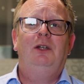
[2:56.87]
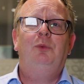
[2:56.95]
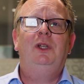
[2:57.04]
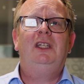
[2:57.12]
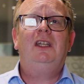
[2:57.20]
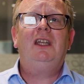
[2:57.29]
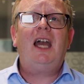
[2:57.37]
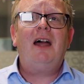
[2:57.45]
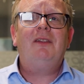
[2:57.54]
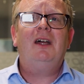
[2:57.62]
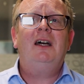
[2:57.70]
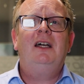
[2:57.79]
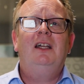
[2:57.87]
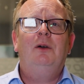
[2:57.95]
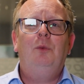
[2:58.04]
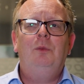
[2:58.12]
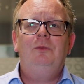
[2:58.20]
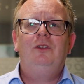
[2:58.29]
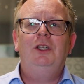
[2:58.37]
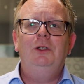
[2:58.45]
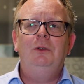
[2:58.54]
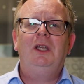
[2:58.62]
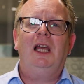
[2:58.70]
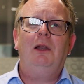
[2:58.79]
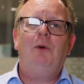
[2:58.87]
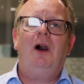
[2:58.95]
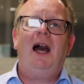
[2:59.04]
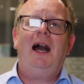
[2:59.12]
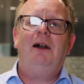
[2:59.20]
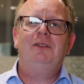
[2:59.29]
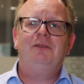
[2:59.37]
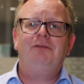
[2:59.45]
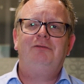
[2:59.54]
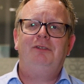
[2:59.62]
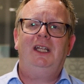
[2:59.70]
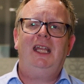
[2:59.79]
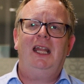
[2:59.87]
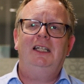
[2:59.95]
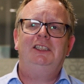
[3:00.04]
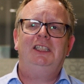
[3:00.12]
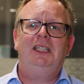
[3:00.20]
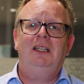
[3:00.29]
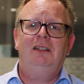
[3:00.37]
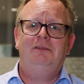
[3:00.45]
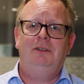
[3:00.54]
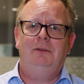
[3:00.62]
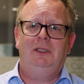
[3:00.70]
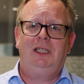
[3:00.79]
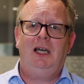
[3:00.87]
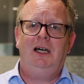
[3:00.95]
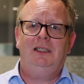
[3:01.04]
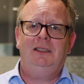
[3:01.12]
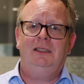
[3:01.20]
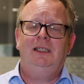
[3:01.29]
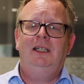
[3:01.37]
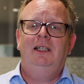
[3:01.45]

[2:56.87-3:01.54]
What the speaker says: we can gather 2 kilowatt hours of free energy from the garden.